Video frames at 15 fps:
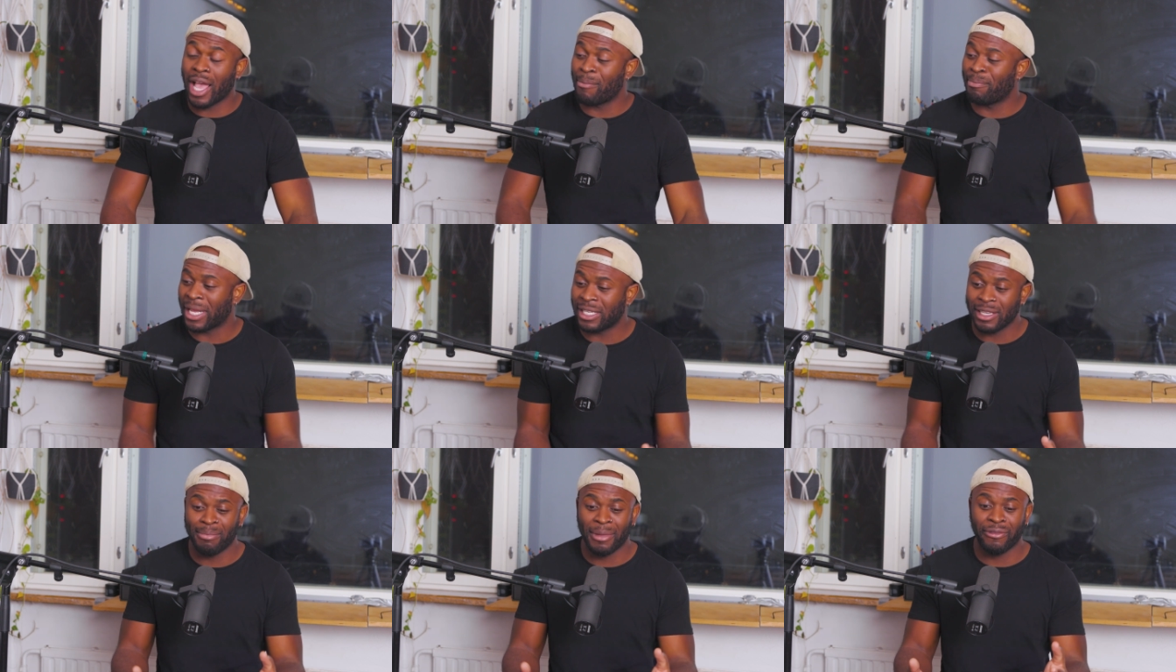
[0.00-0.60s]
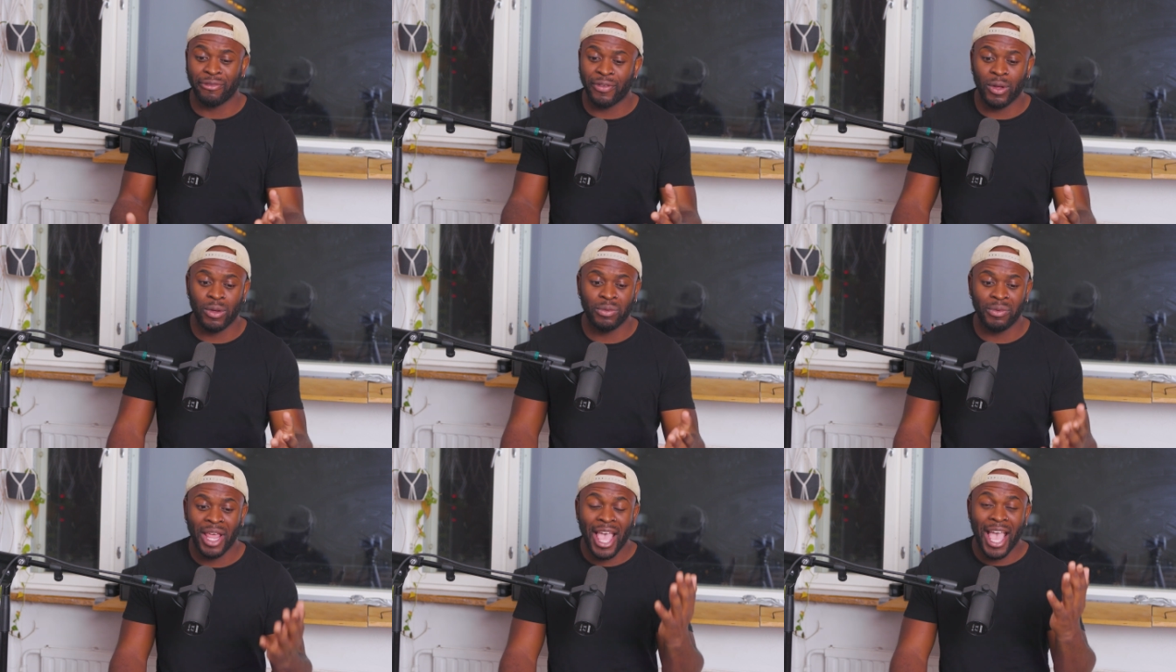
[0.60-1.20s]
I picked up my
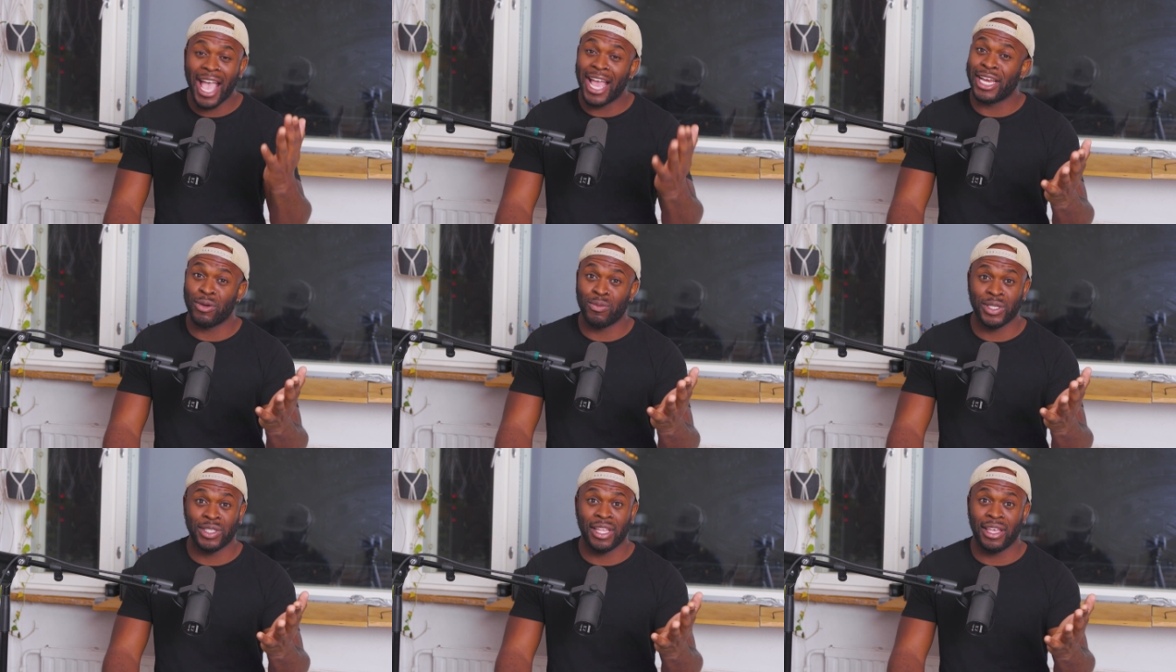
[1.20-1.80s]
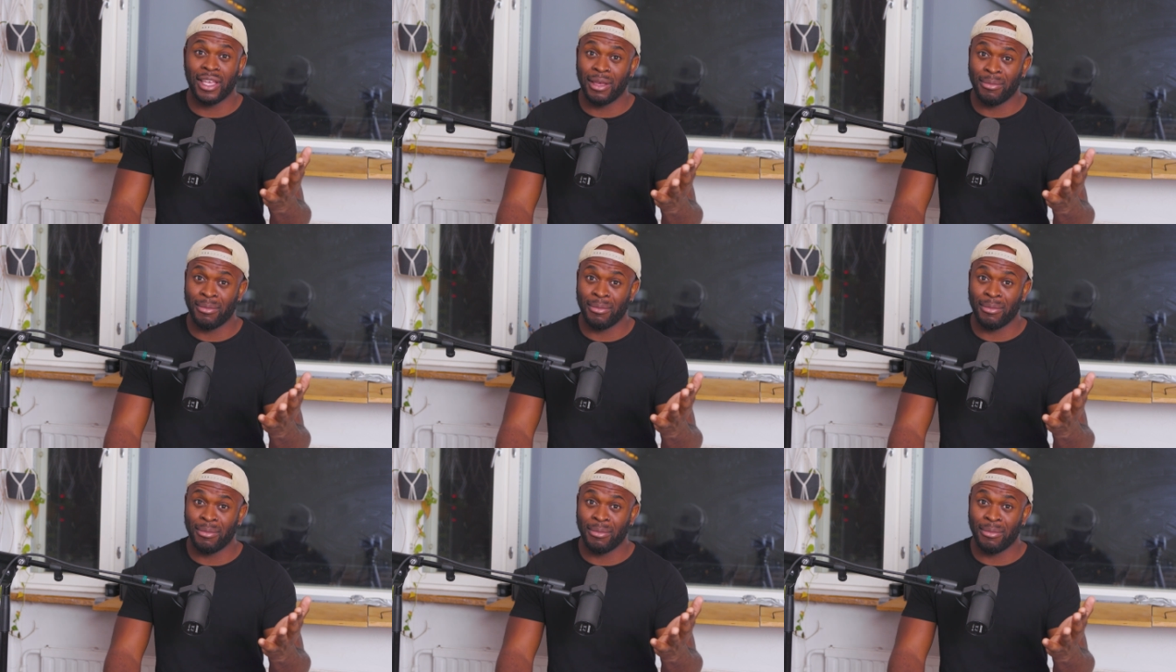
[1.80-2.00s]
phone and it was the